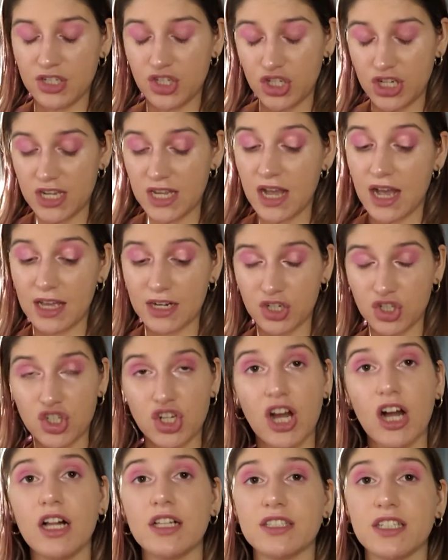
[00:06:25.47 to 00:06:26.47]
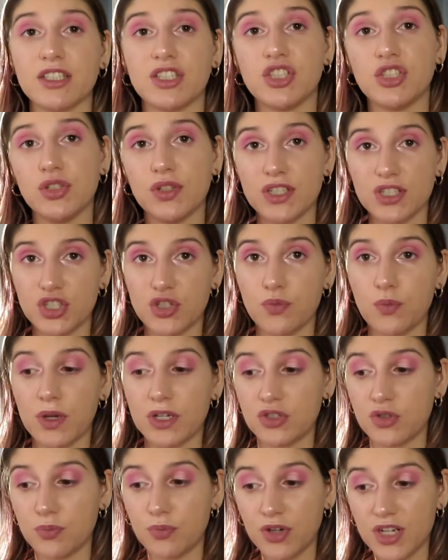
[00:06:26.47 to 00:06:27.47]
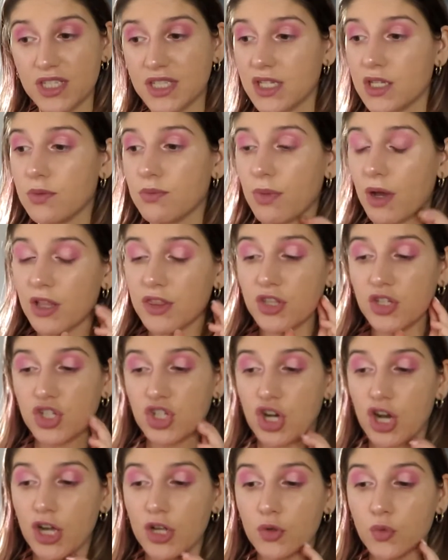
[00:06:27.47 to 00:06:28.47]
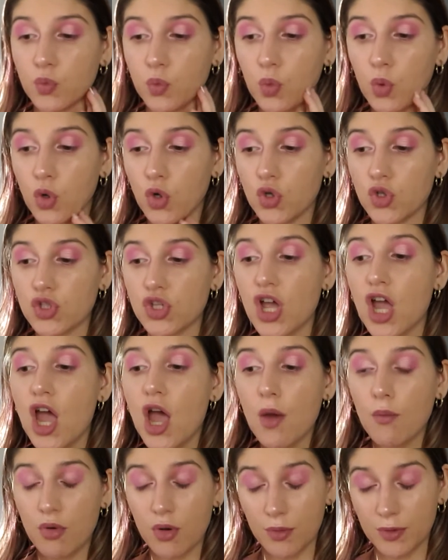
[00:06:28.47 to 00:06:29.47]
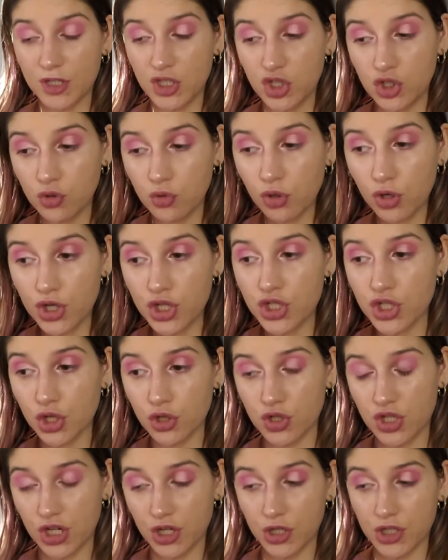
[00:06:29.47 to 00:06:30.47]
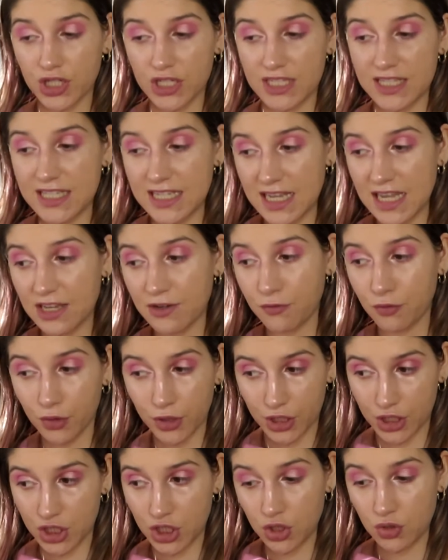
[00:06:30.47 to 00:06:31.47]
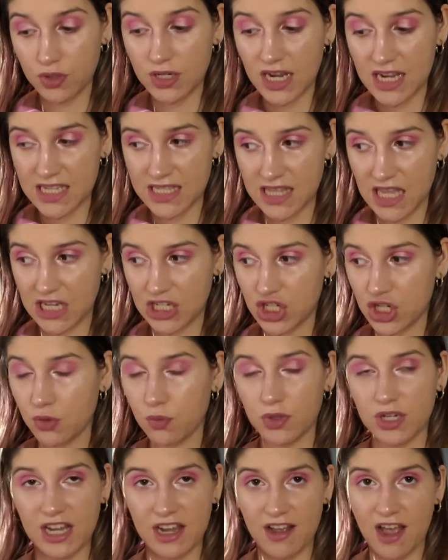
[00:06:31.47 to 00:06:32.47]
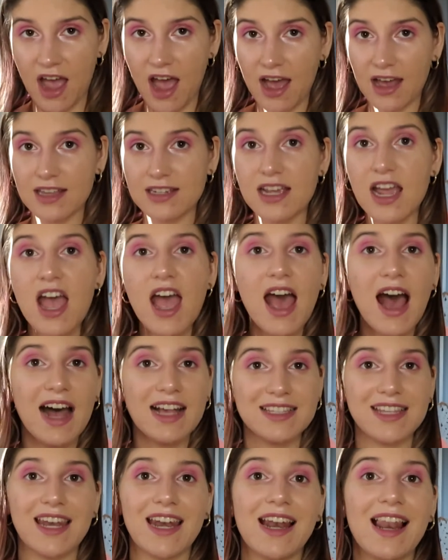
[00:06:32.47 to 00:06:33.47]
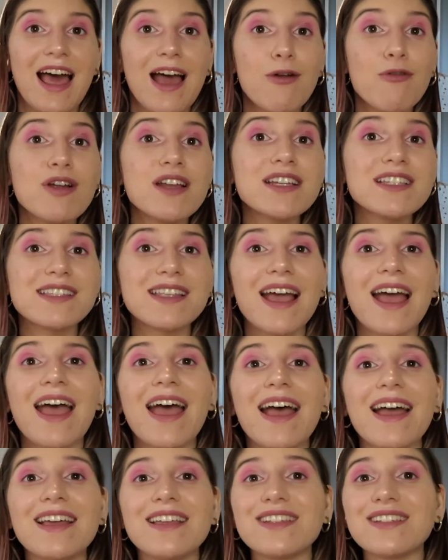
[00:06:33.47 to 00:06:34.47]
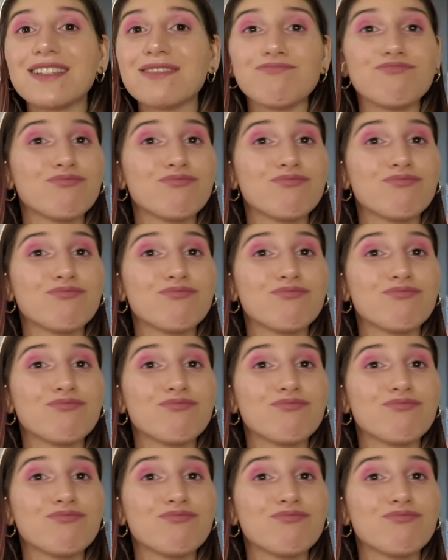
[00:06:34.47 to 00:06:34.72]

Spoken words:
She had a child as soon as she went to prison, but the child was premature, so she couldn't see it for the 2 days that she would have had as an allowance, and